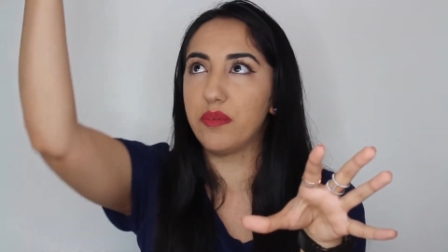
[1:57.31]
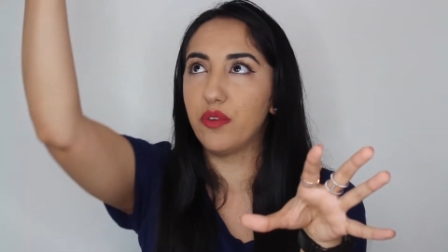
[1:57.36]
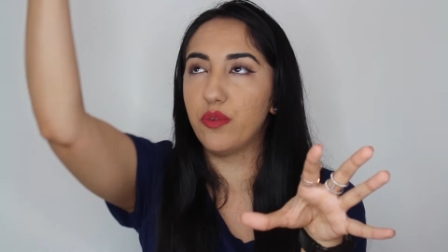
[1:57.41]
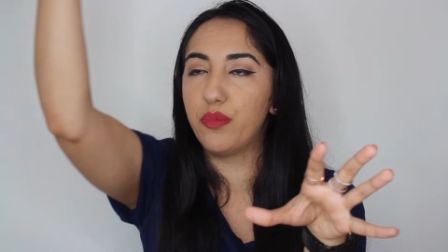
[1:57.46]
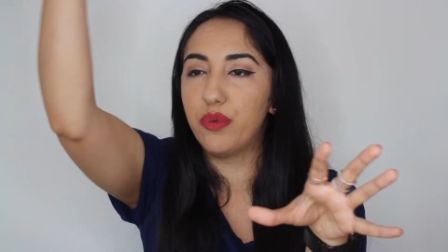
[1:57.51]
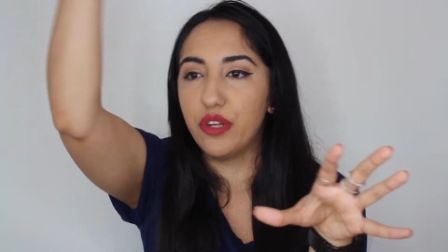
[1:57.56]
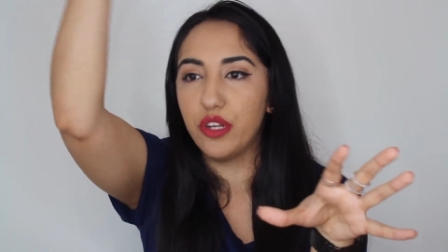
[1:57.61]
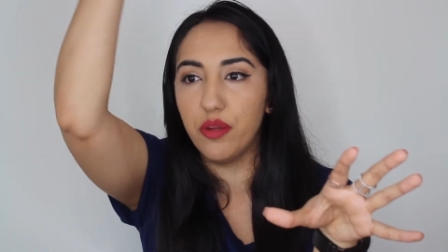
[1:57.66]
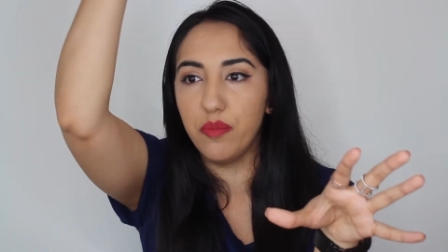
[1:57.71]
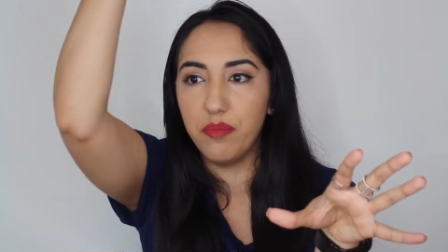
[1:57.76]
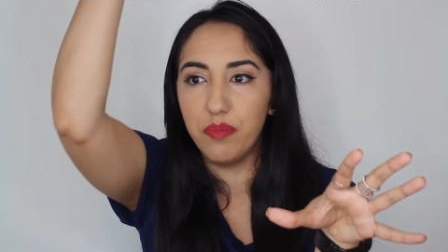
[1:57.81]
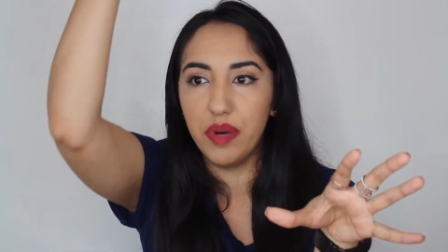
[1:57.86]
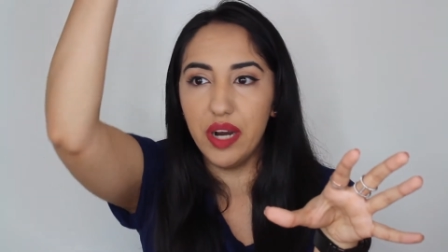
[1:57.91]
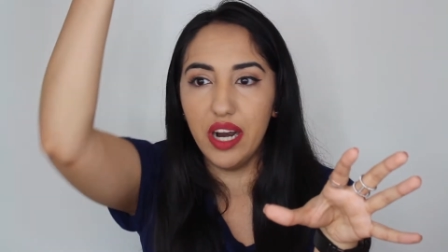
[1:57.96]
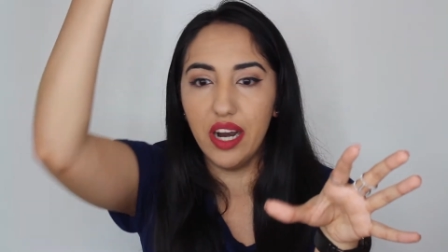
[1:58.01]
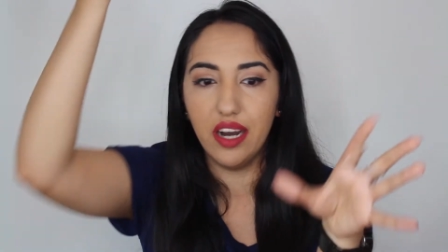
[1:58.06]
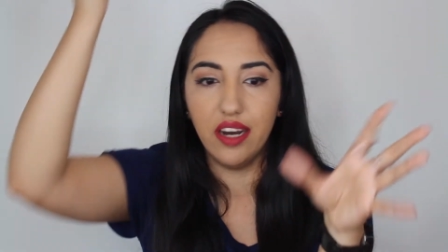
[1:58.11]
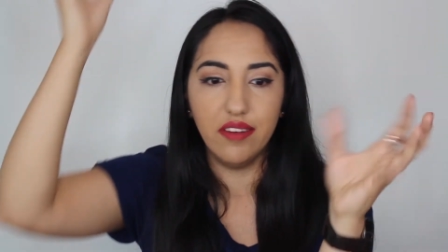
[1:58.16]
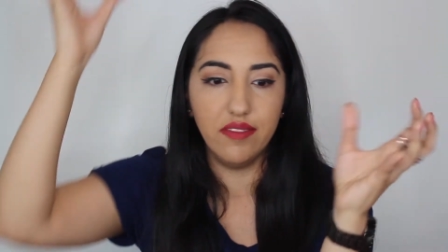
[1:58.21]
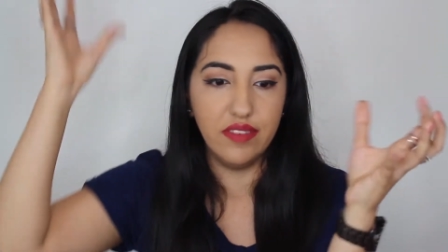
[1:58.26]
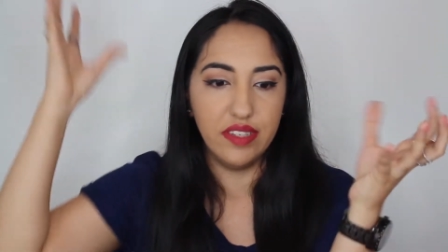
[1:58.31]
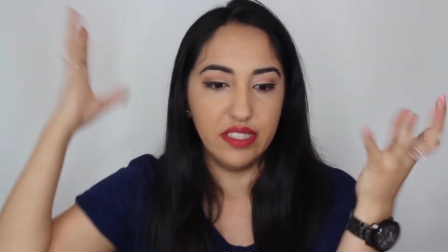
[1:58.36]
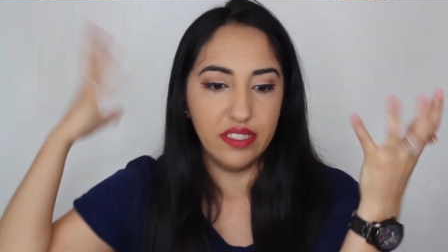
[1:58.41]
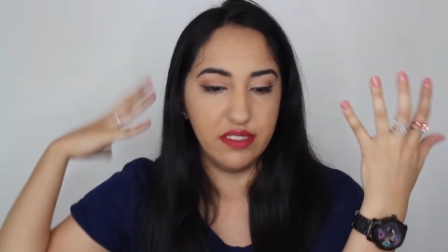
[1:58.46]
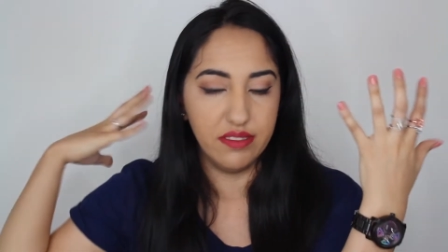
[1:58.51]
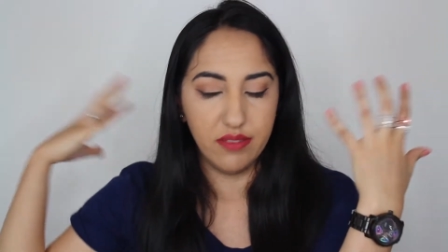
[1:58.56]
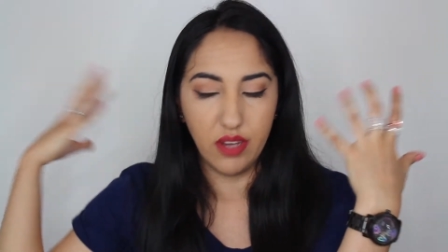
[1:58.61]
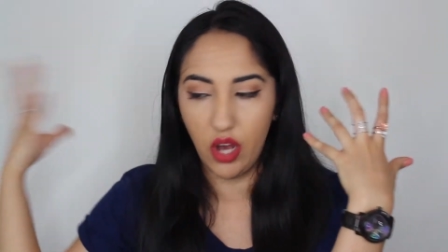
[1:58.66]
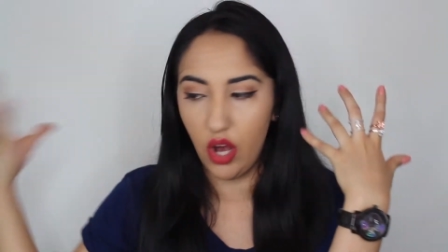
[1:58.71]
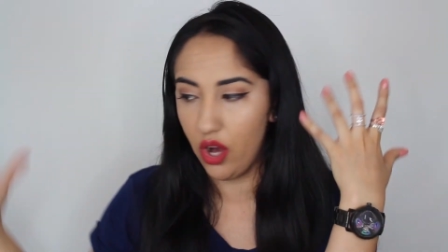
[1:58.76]
people put it above
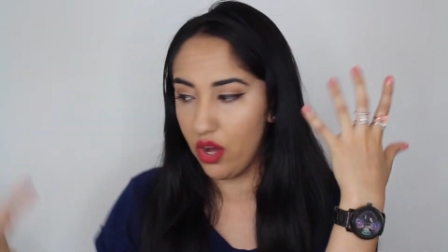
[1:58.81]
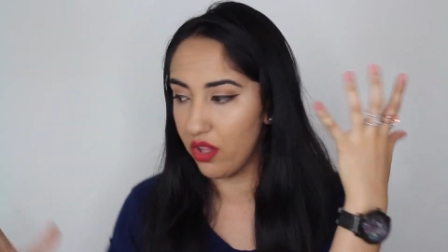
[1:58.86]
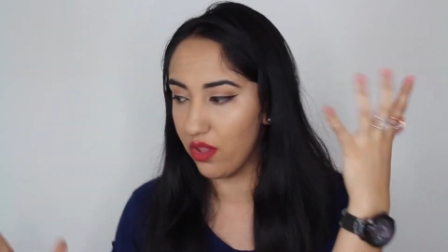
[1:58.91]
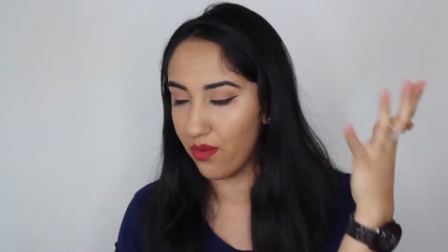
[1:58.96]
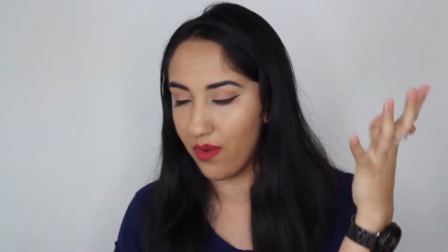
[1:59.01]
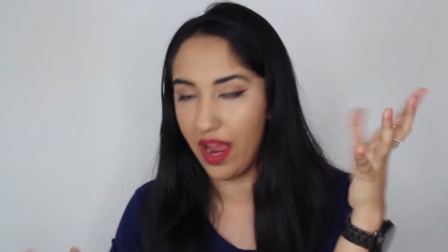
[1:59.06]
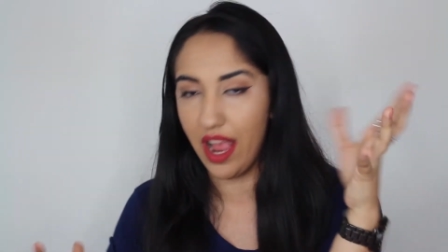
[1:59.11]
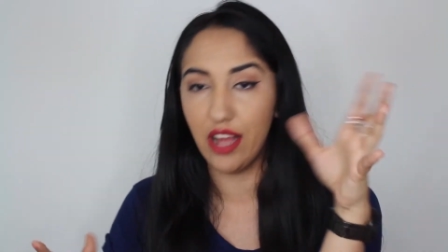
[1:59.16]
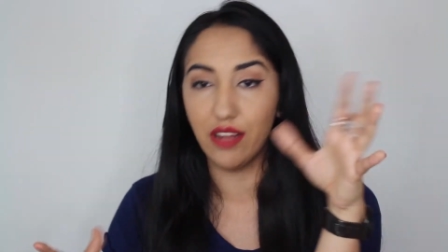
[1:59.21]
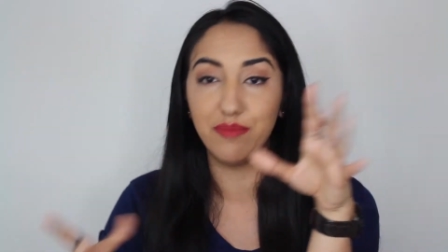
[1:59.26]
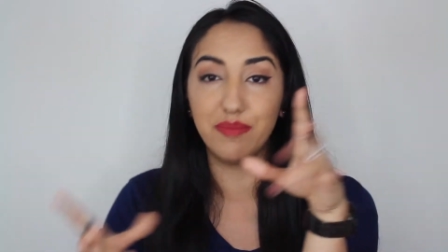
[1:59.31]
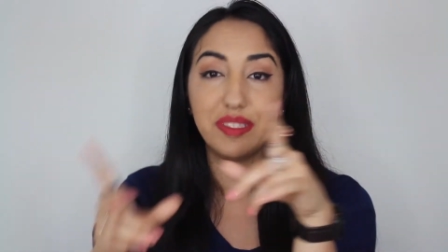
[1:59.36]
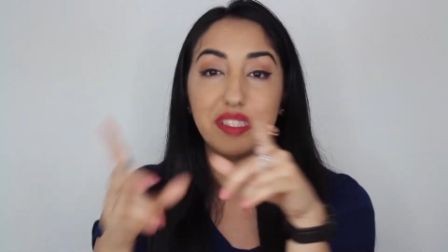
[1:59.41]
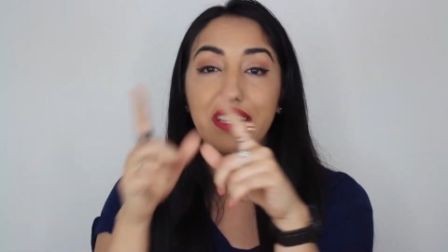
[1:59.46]
and all around,